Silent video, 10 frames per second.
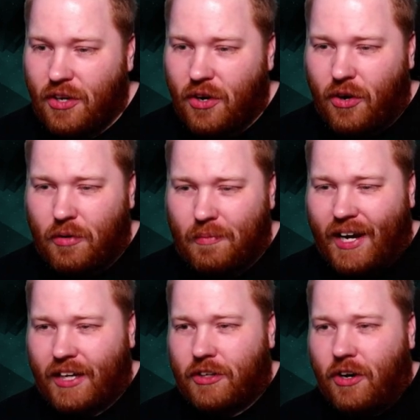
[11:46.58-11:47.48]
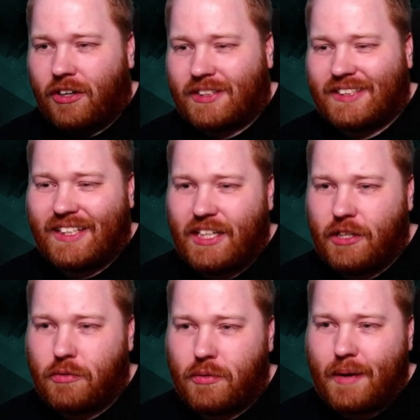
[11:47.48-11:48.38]
Oh my god, he
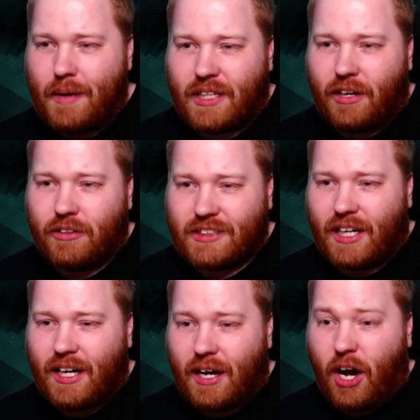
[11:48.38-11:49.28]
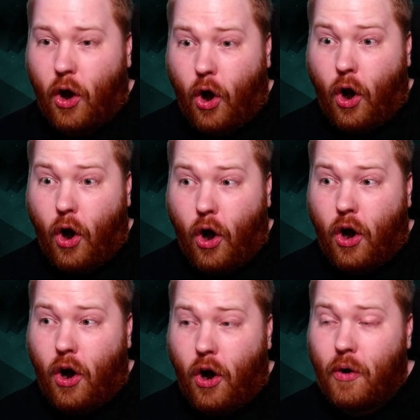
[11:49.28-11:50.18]
rips out the arm.
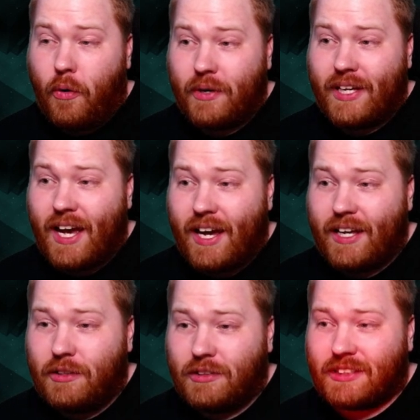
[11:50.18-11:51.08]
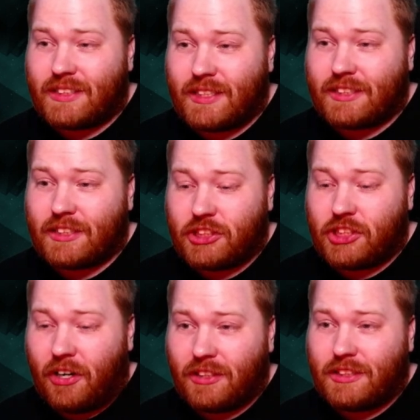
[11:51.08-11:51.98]
Oh yeah, he uses his
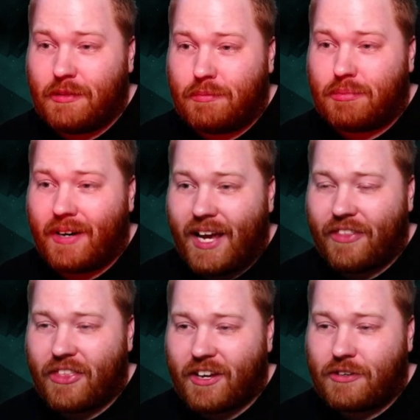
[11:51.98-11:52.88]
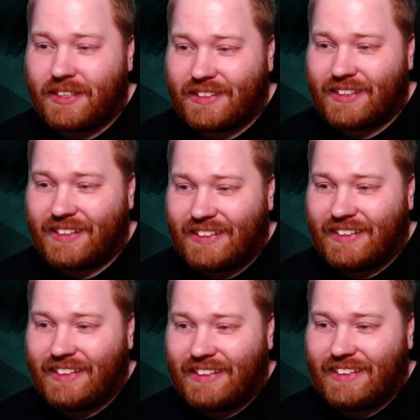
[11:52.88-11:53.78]
jaw to break the crystal.
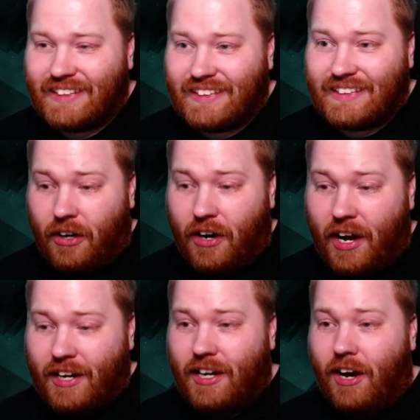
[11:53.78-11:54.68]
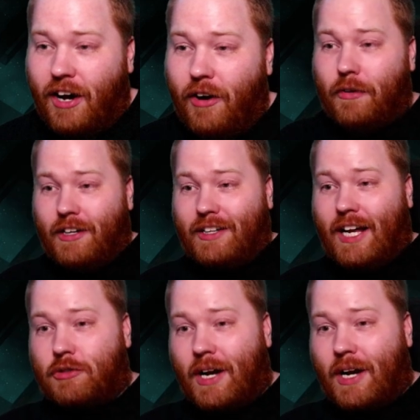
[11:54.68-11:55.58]
And now,
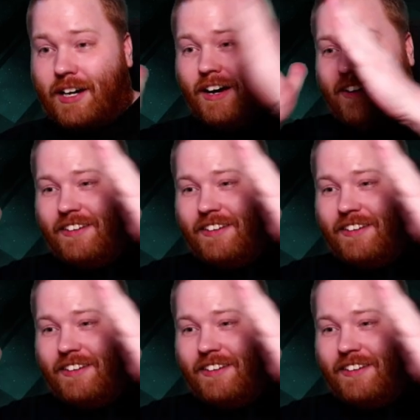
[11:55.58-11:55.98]
Nutcracker.